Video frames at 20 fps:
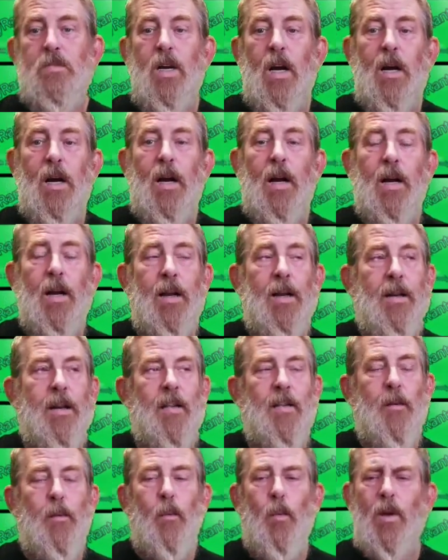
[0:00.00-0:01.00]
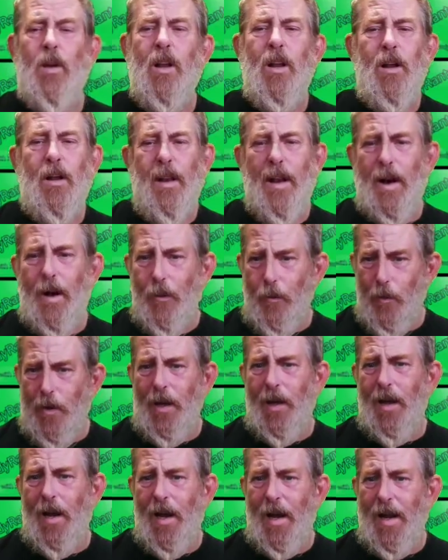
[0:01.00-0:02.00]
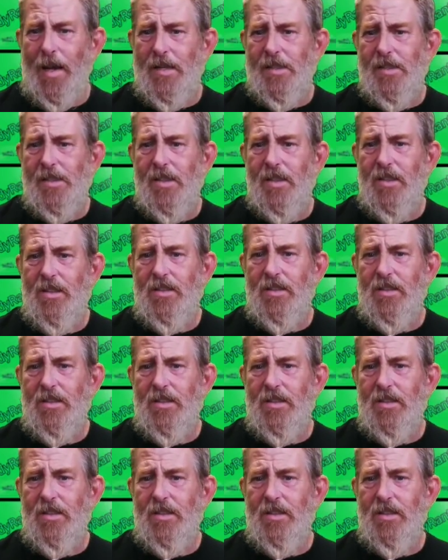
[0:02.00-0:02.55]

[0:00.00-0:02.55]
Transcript: And little did I realize